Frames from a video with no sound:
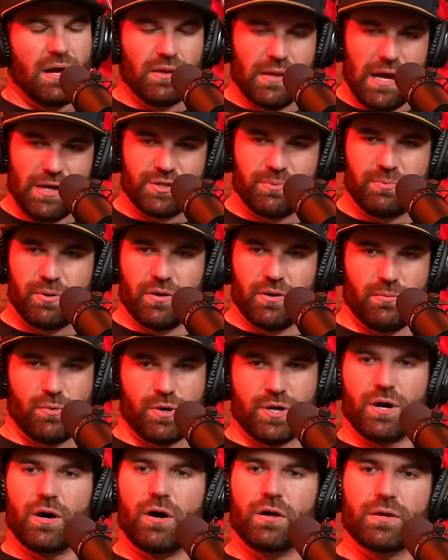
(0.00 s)
allows you to put a little
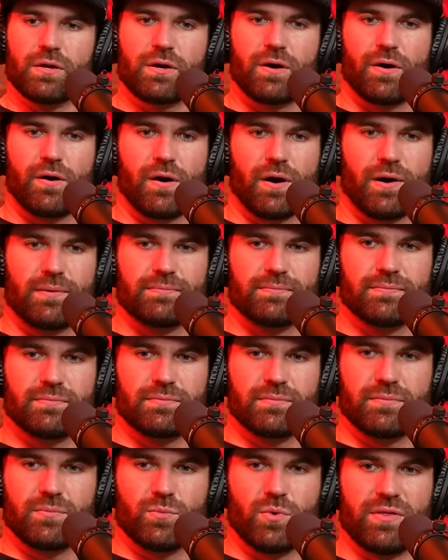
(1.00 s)
more yaw on the car
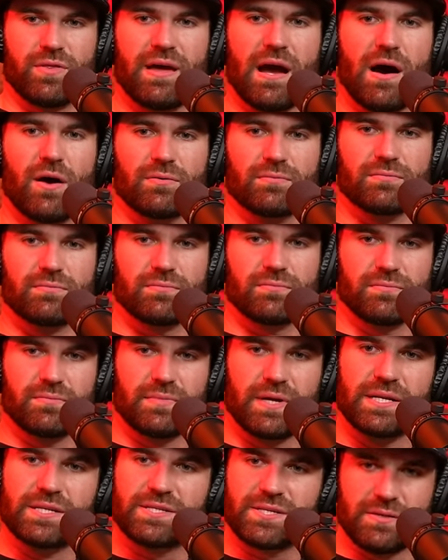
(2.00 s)
without
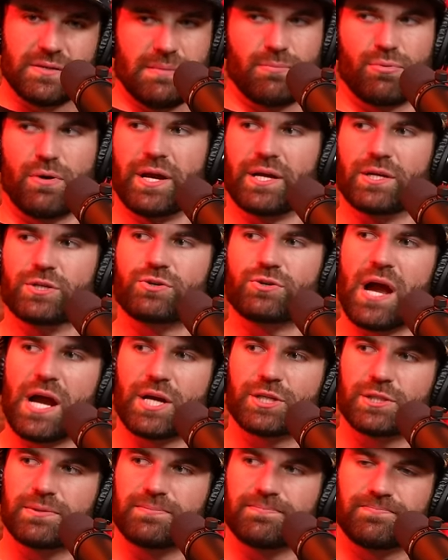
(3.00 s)
instantly breaking
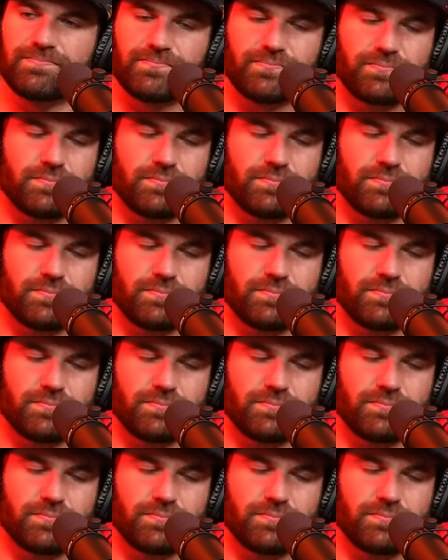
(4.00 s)
traction.